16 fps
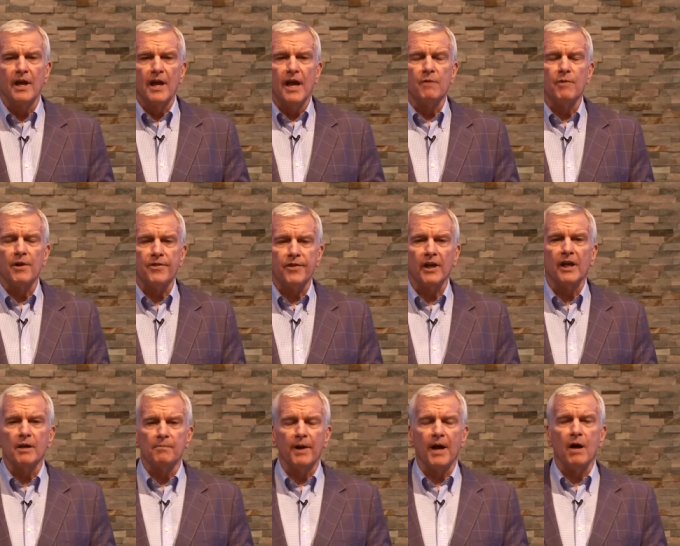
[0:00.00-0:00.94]
and we think
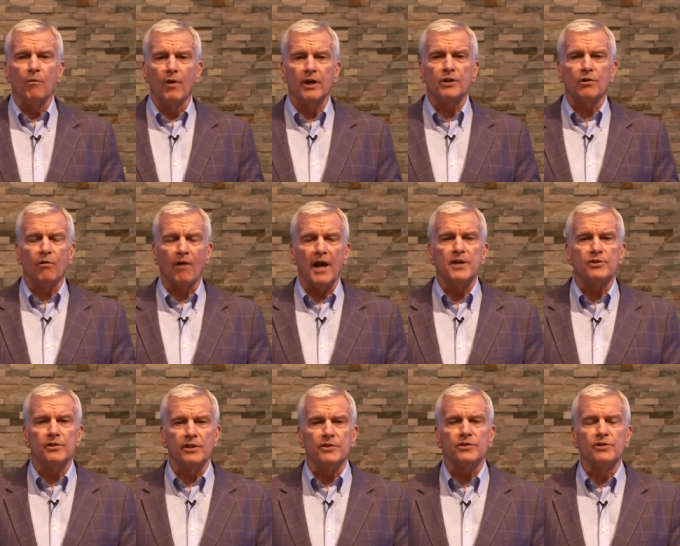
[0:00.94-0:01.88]
about what
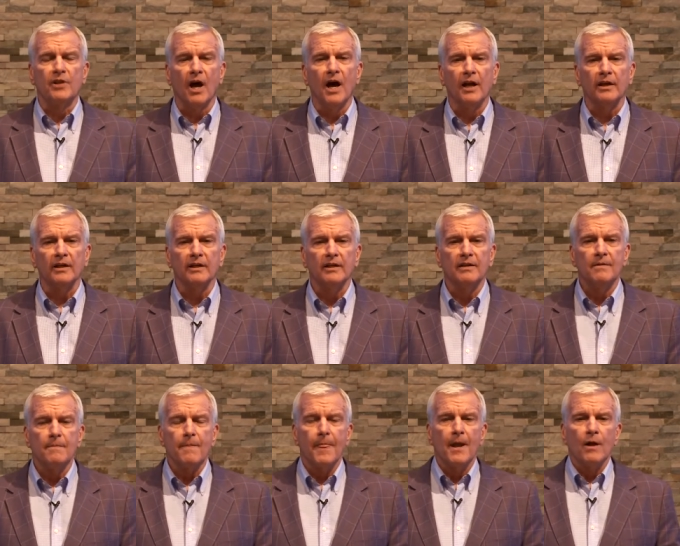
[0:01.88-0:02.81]
Christ has done,
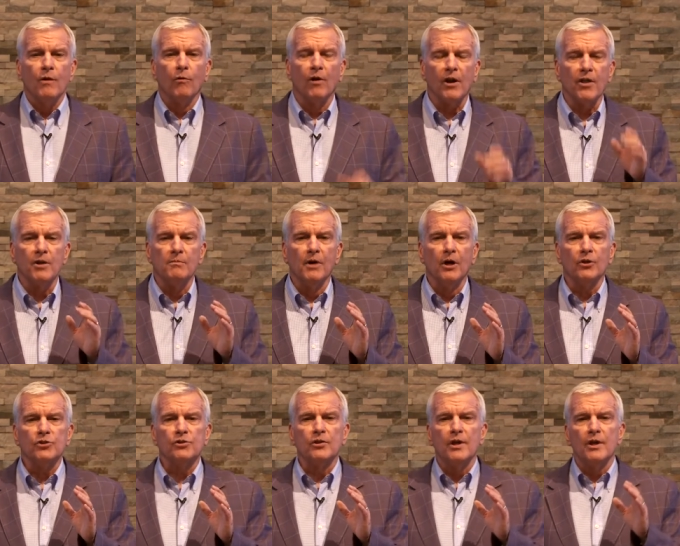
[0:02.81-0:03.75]
one of the
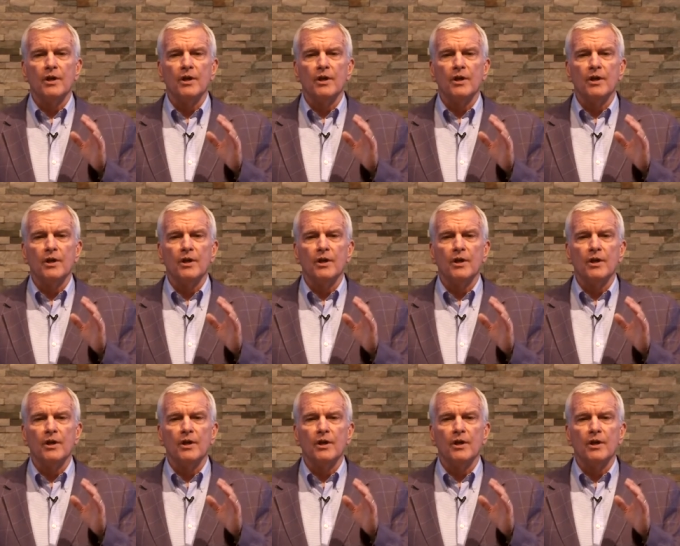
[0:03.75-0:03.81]
most